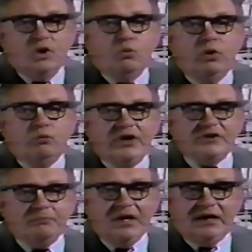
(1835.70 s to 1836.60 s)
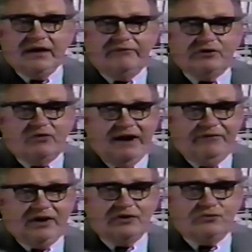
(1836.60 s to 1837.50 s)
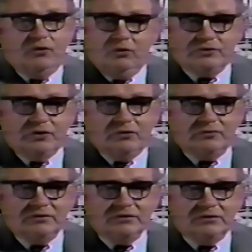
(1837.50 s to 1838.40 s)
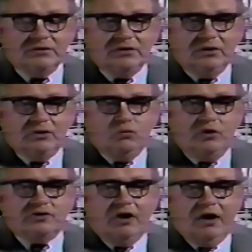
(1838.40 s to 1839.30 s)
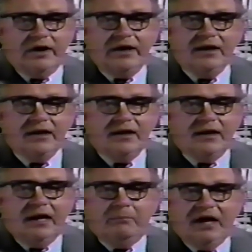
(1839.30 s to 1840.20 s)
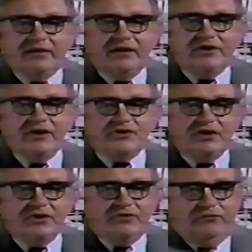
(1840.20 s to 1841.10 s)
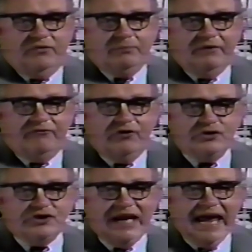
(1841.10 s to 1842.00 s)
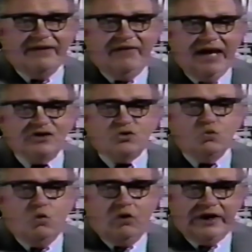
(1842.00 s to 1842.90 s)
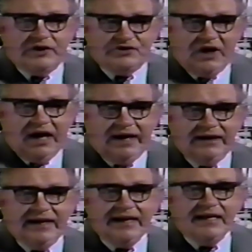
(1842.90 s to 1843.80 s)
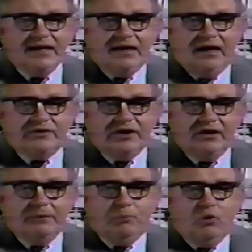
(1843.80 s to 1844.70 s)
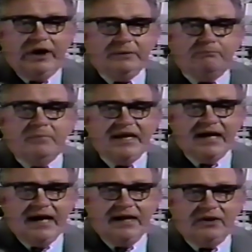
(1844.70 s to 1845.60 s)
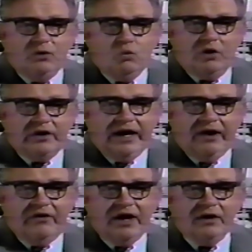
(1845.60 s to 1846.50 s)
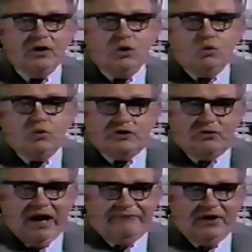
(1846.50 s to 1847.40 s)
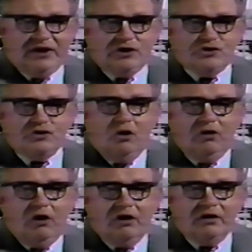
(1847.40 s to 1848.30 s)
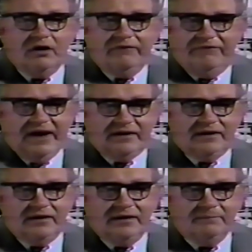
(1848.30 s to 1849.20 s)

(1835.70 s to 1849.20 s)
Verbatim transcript: When we speak of a traffic control zone, we're talking about the distance from the first advanced warning sign until the point beyond the work area where traffic is no longer affected.